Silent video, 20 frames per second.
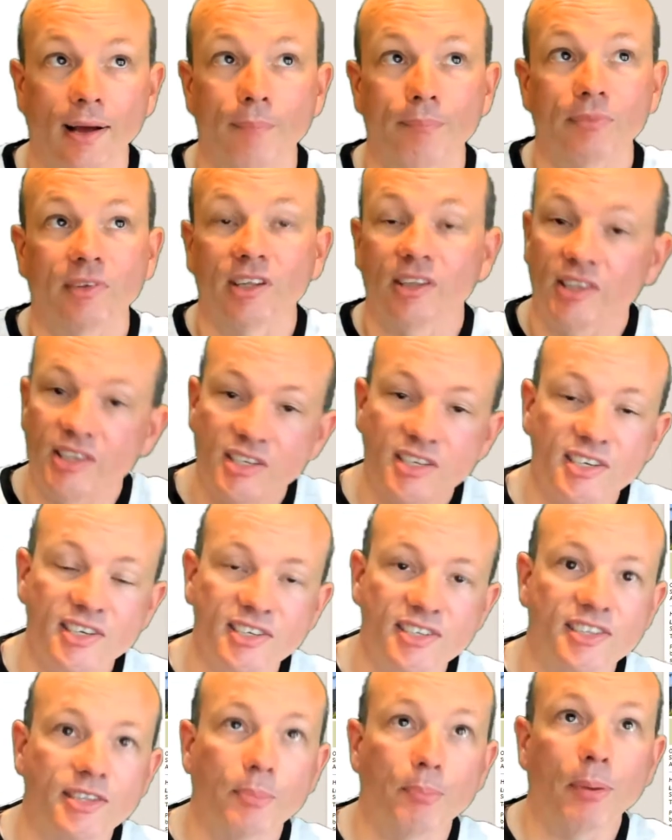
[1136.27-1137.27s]
This
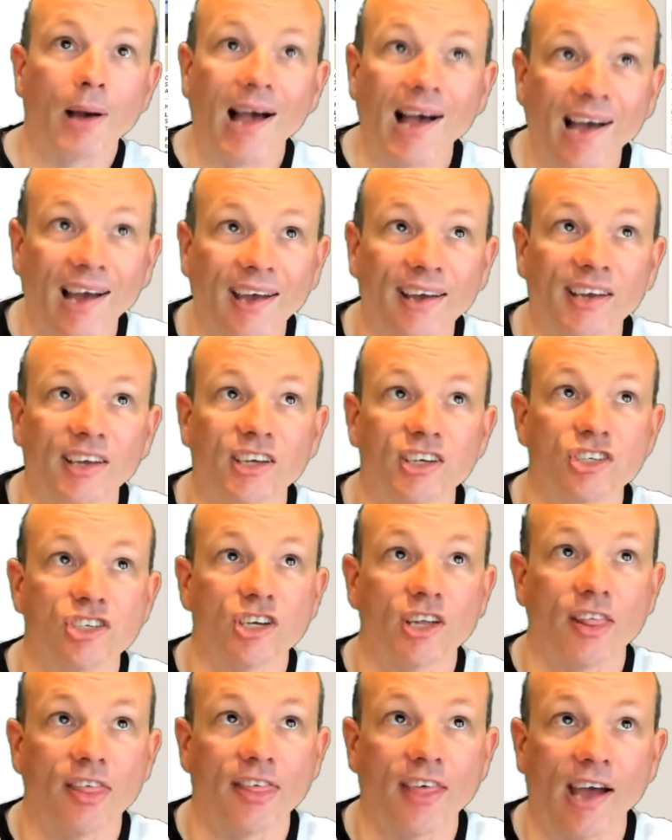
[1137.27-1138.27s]
is the
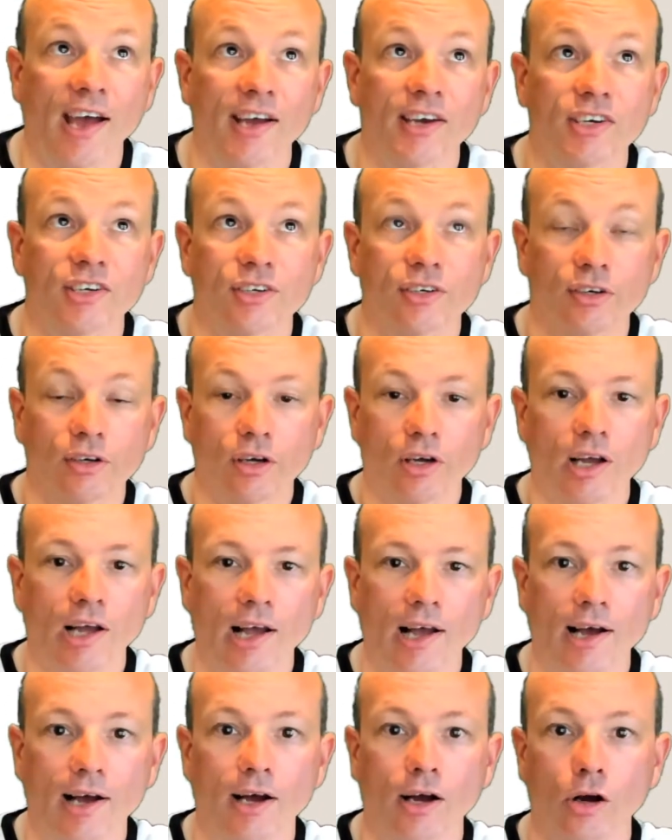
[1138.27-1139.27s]
page that
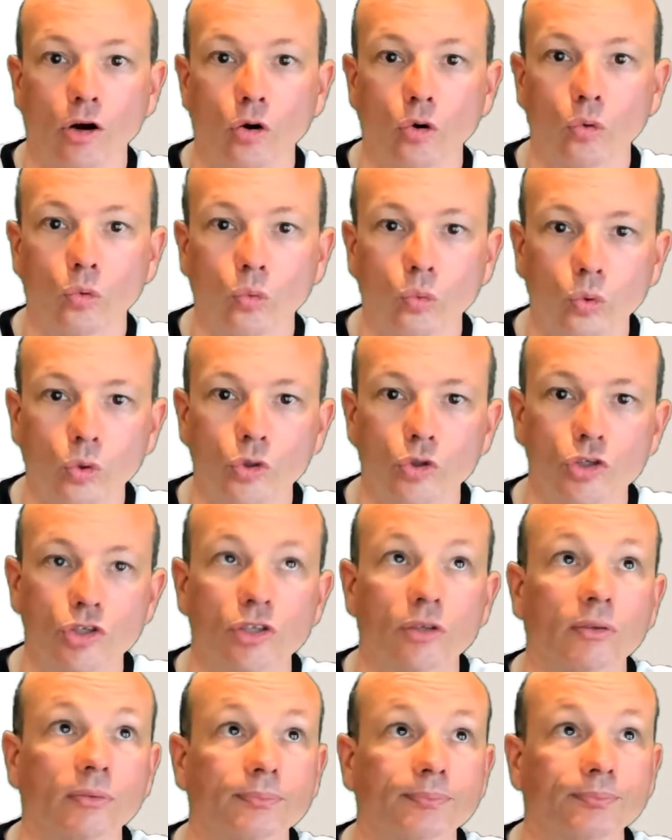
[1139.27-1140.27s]
would
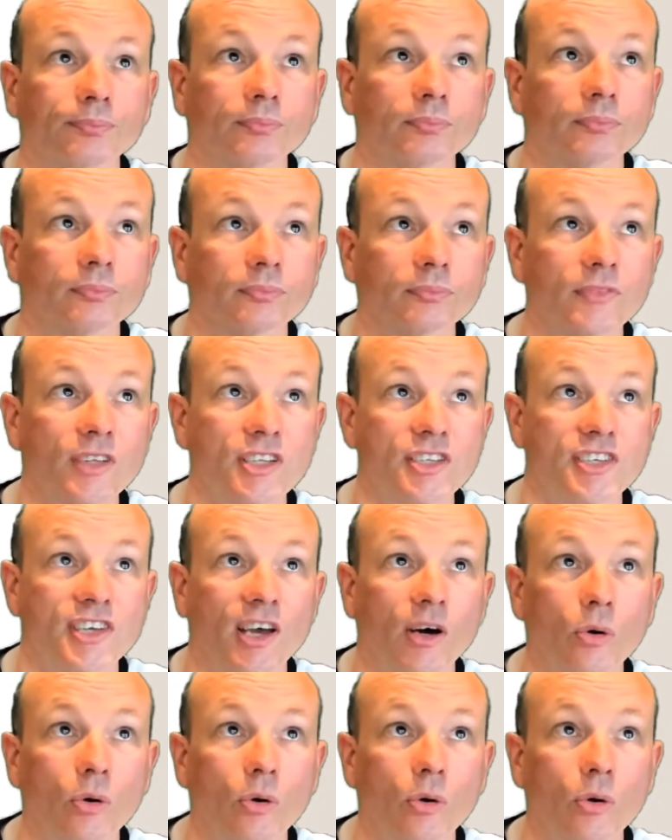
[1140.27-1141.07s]
tell